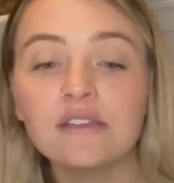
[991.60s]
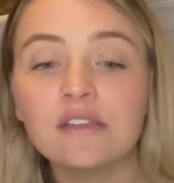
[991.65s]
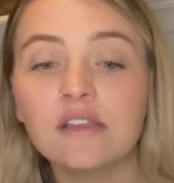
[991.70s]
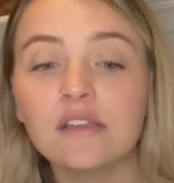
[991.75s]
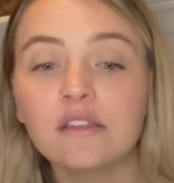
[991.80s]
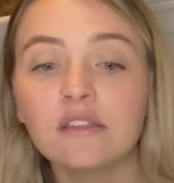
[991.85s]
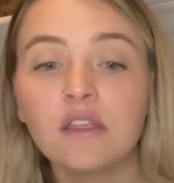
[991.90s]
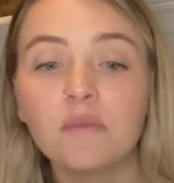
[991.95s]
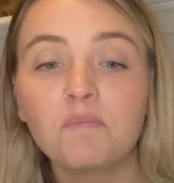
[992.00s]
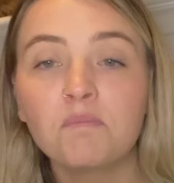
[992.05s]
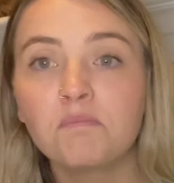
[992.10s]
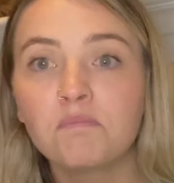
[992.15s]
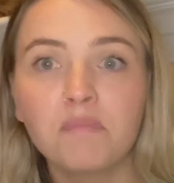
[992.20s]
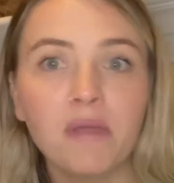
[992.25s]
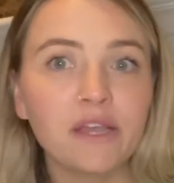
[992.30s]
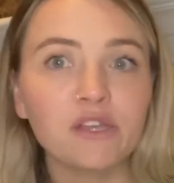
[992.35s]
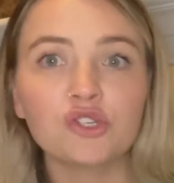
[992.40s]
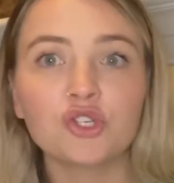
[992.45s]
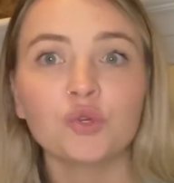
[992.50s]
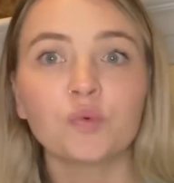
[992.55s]
the
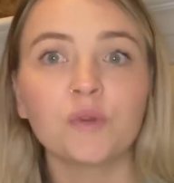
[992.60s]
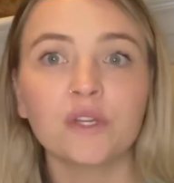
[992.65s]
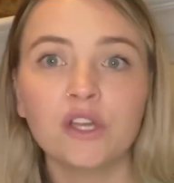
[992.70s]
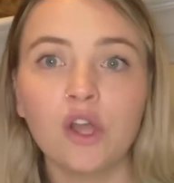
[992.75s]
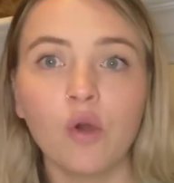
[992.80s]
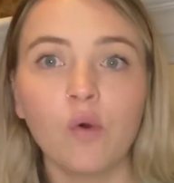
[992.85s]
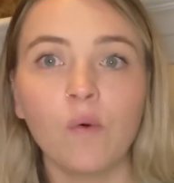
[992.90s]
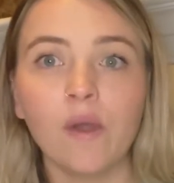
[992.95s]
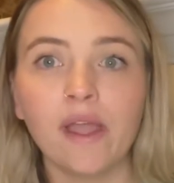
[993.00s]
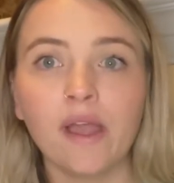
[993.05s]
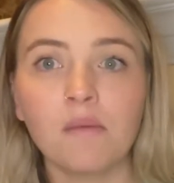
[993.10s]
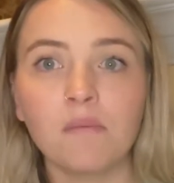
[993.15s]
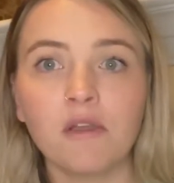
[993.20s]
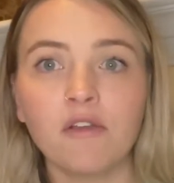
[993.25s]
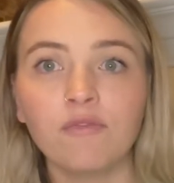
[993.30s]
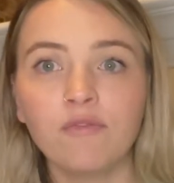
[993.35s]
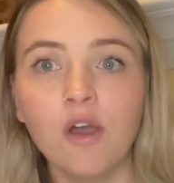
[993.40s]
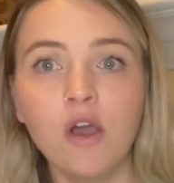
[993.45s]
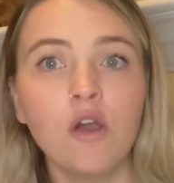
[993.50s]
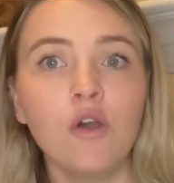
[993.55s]
picture would go away on
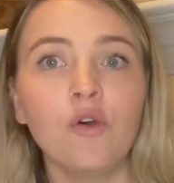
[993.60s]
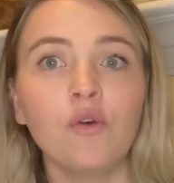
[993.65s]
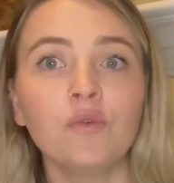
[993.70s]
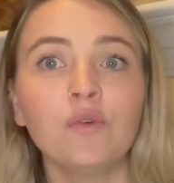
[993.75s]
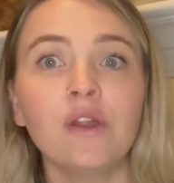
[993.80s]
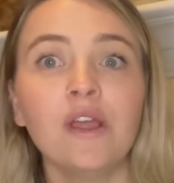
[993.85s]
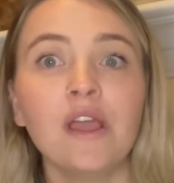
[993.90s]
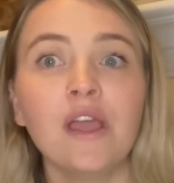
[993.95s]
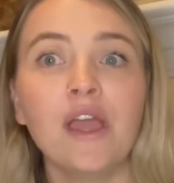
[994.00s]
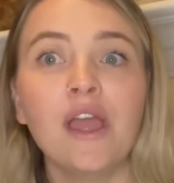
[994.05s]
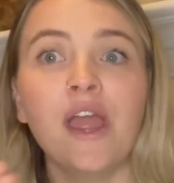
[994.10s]
my phone.